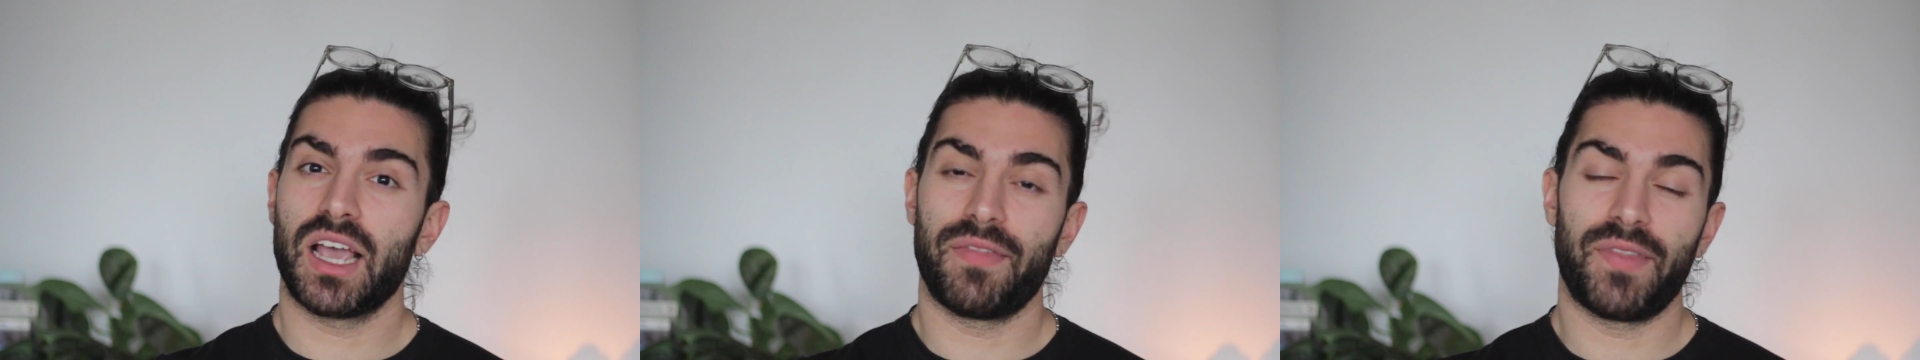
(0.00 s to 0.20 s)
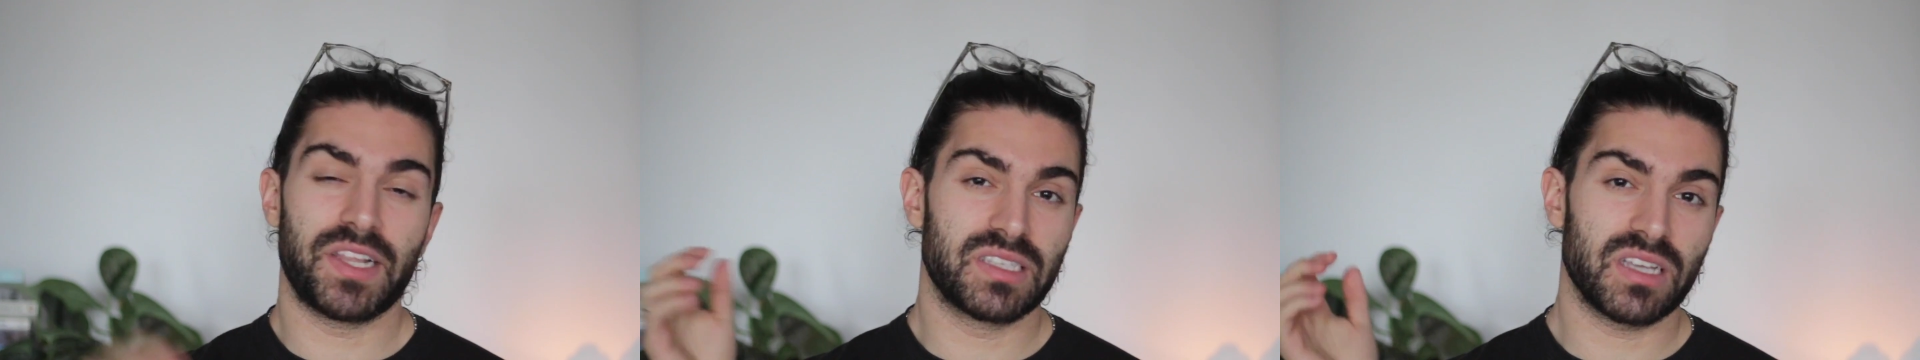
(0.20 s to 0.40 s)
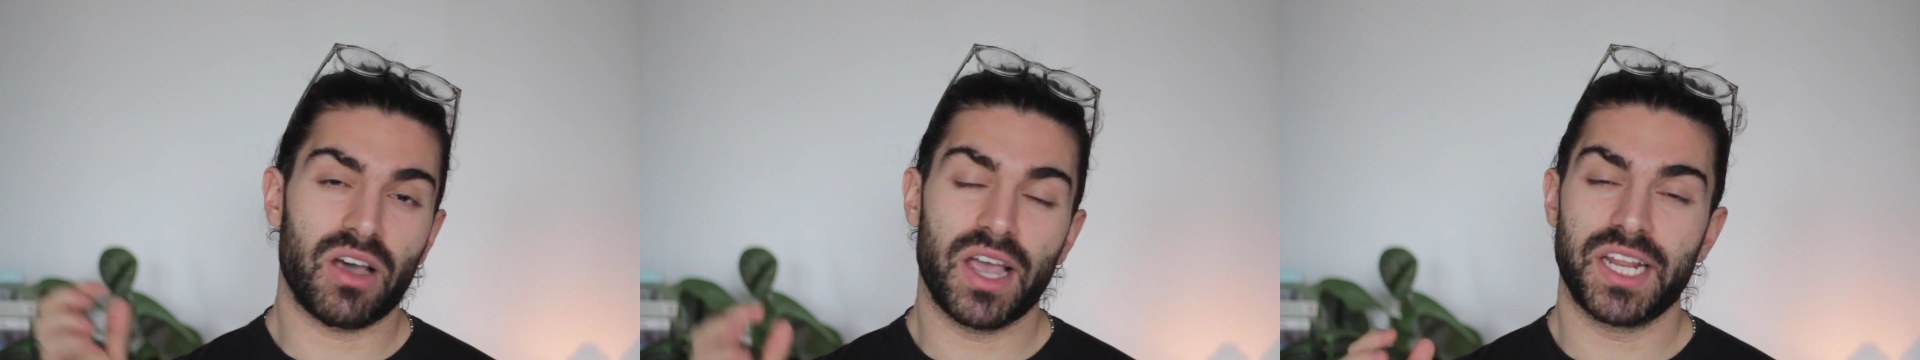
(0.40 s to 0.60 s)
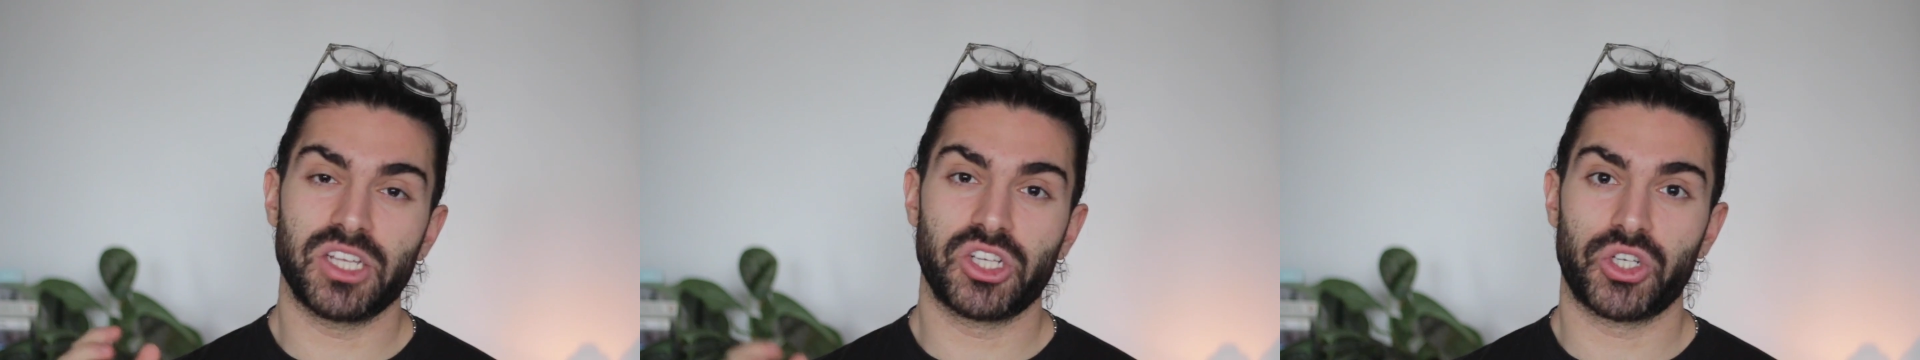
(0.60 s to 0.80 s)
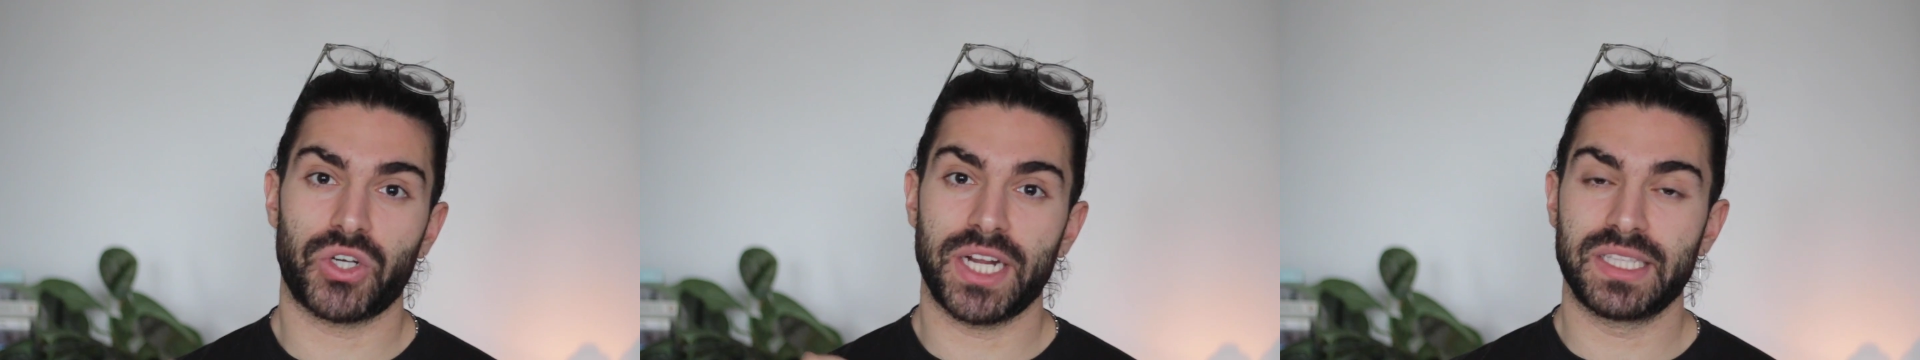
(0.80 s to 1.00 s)
and then tied
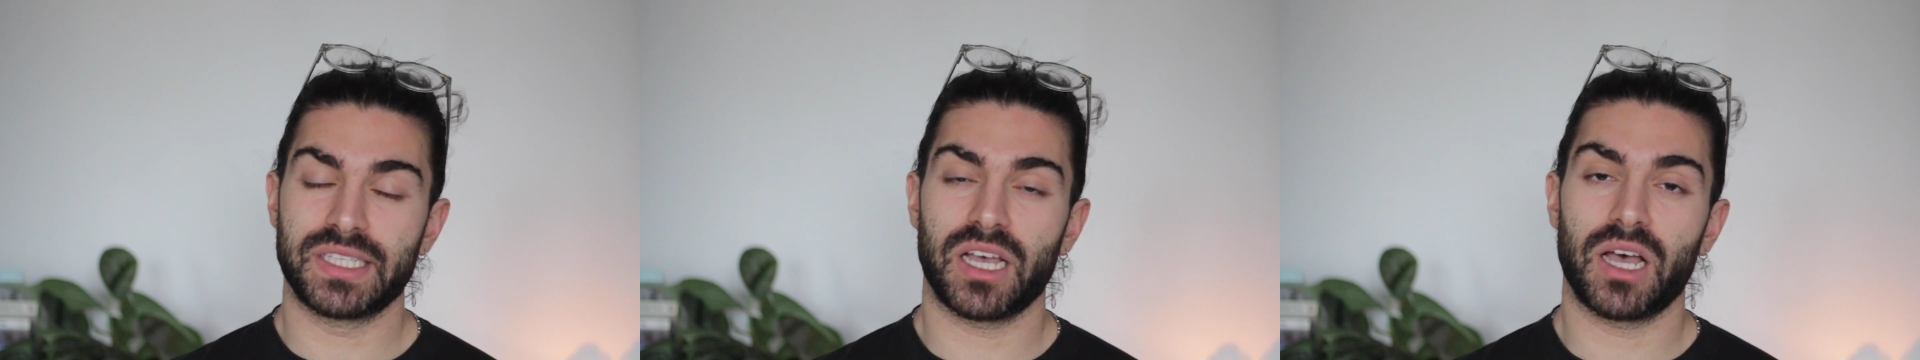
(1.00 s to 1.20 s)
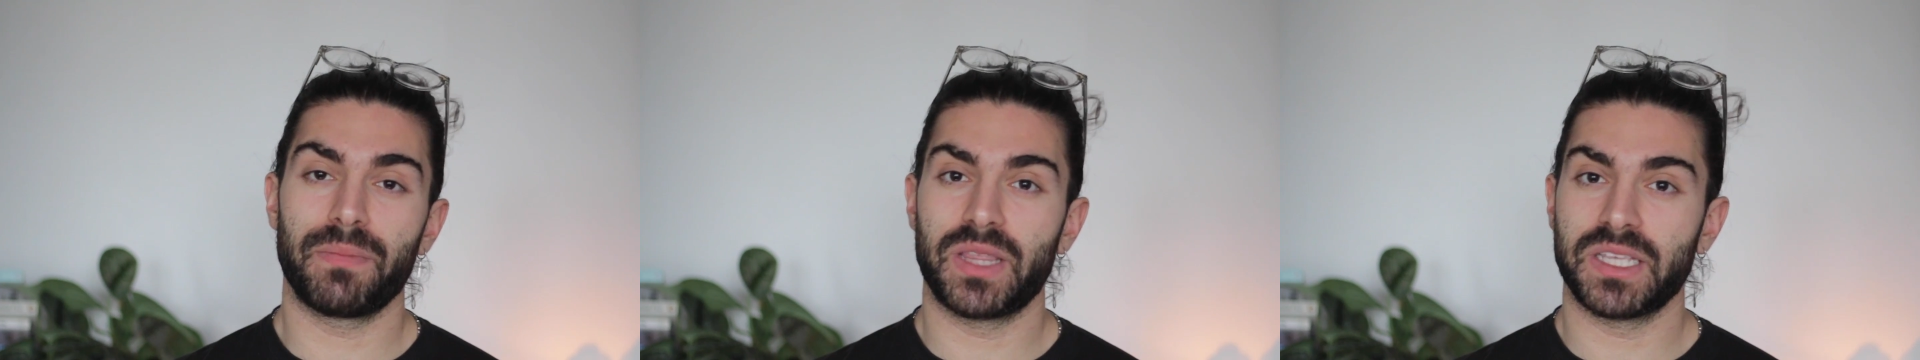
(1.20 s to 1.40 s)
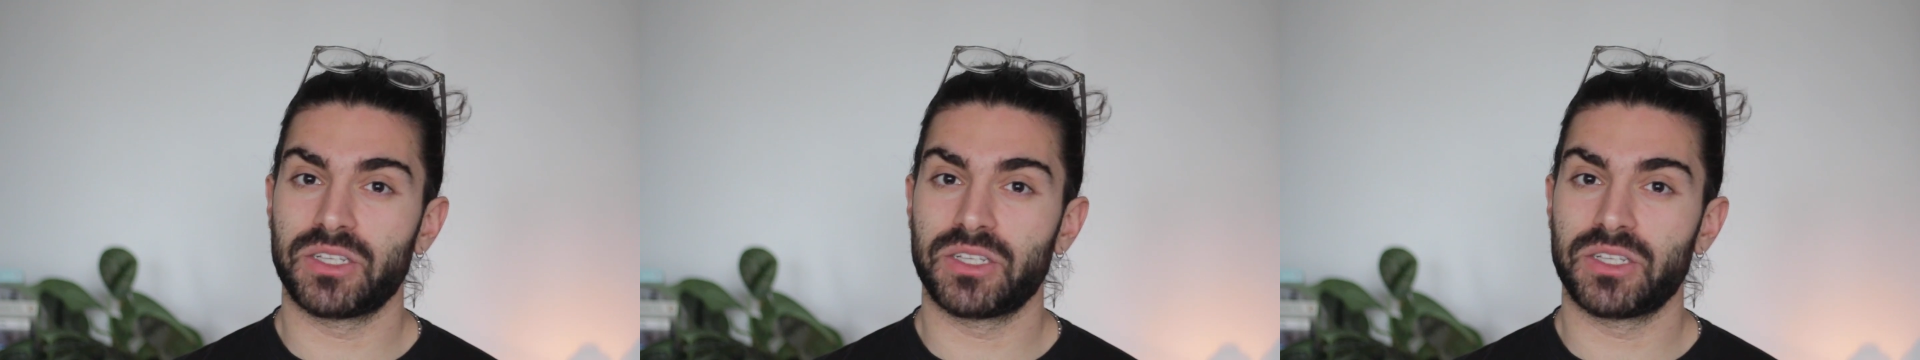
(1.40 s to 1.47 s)
it straight up.